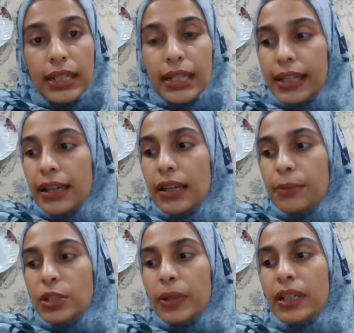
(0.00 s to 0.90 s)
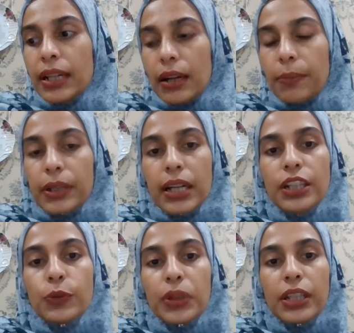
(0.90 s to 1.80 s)
lah, macam mana nak
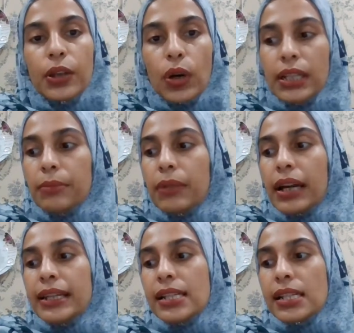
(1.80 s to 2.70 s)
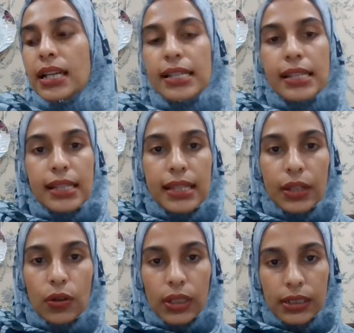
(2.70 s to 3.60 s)
dapatkan $20 minus $16,
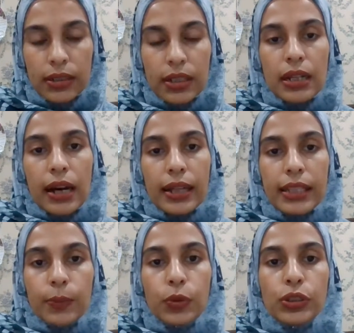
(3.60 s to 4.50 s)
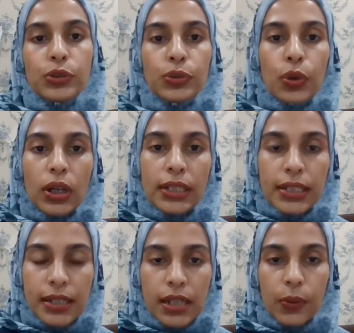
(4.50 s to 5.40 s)
ataupun $2
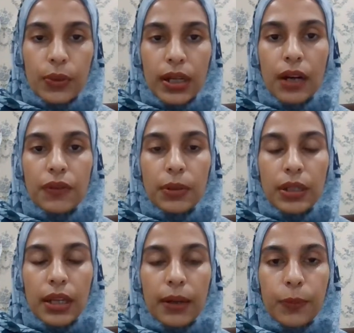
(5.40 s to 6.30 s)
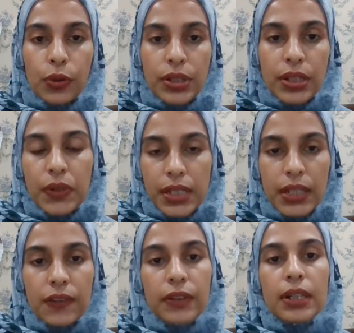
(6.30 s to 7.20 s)
just now yang producer
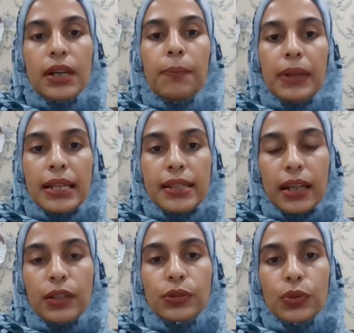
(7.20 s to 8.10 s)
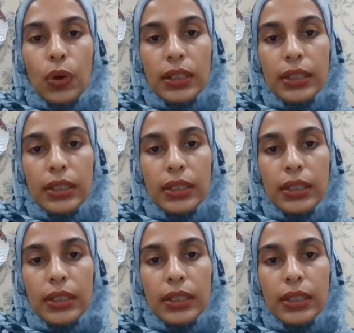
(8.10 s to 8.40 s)
receive plus dengan $2